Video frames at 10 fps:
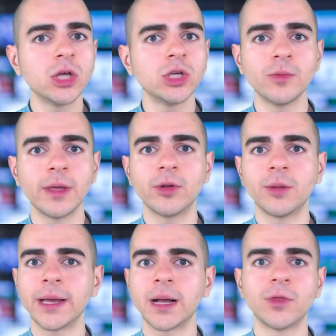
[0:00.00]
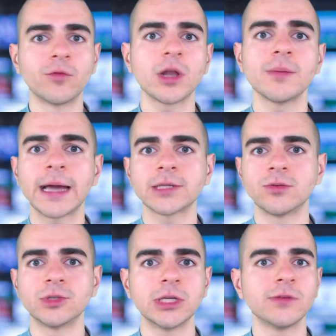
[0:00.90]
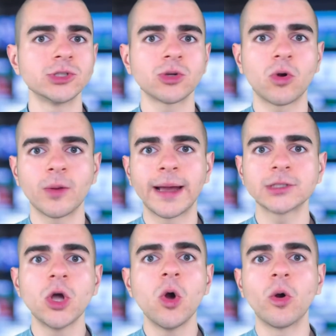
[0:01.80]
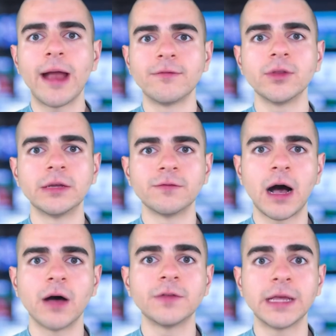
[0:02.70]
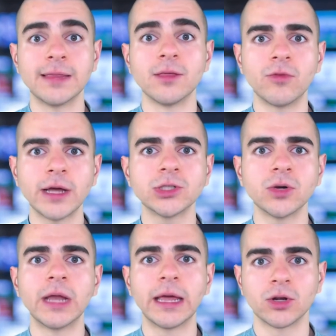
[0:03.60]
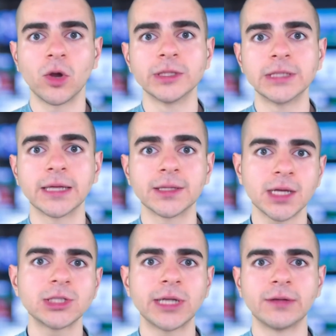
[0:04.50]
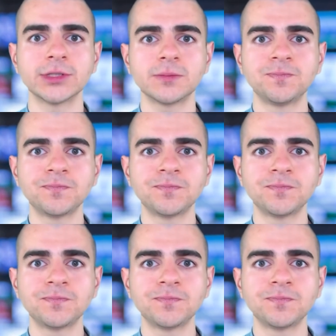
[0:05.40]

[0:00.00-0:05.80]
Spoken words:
You'll be able to pick up the running backs, the receivers, the quarterbacks who are heavily involved in the red zone and are going to get the touchdowns.